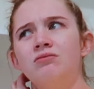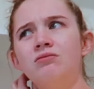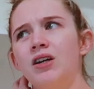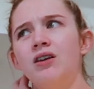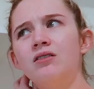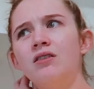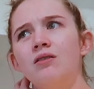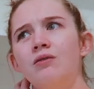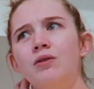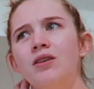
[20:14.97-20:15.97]
like
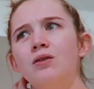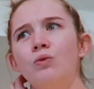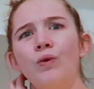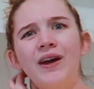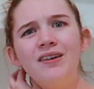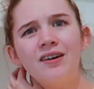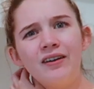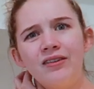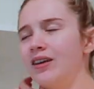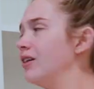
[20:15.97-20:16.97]
within a week,
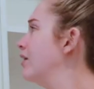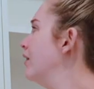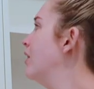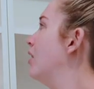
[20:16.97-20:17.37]
I think.